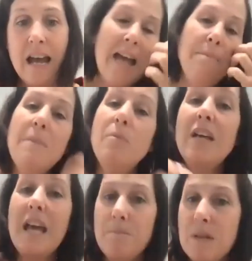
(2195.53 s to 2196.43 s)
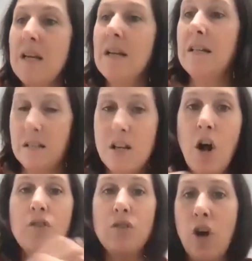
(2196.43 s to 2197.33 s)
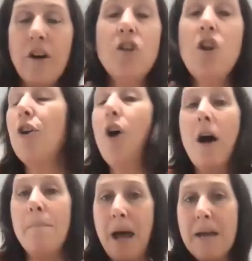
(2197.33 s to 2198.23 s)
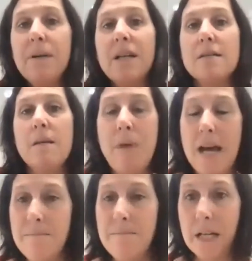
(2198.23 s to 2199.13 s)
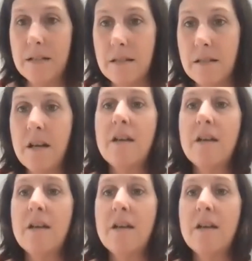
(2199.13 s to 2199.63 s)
And people kept, going, no, I'm paperless. I'm paperless.